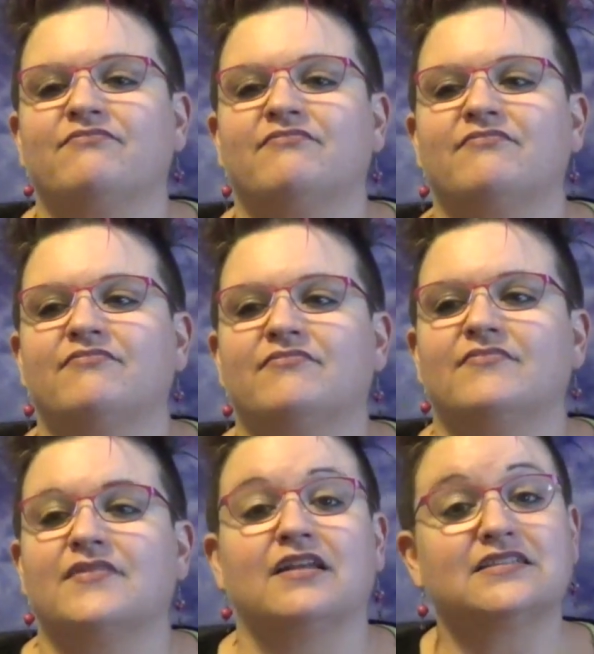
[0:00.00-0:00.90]
And that's
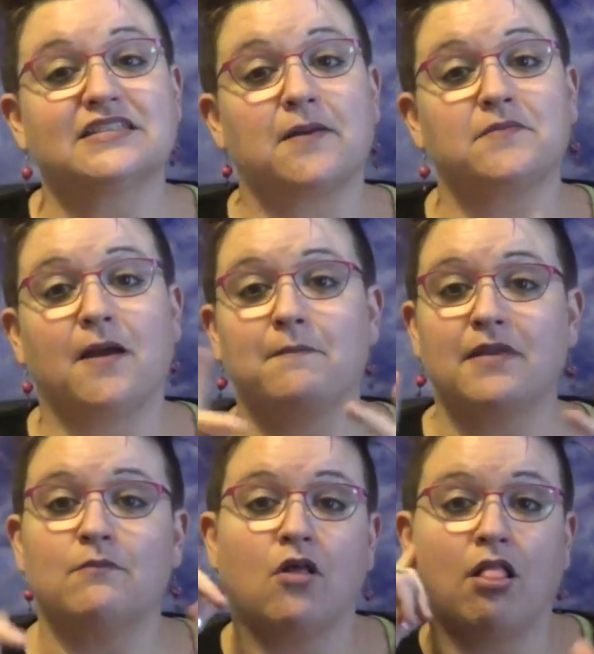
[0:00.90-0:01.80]
totally possible.
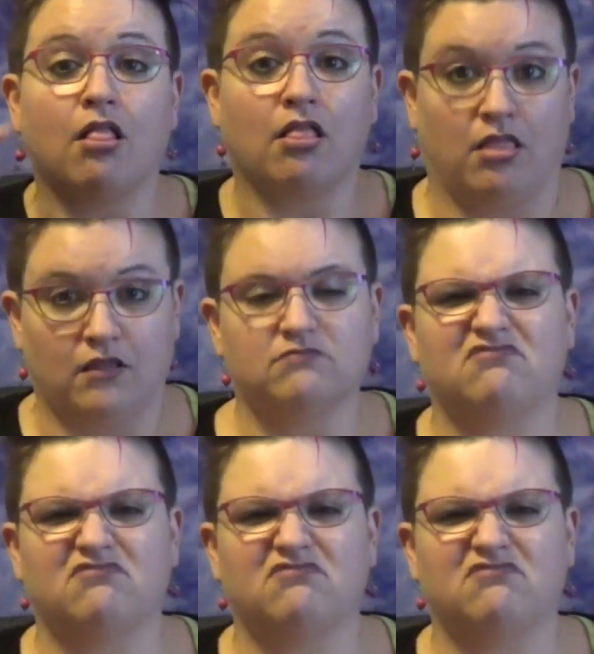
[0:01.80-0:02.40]
This happens.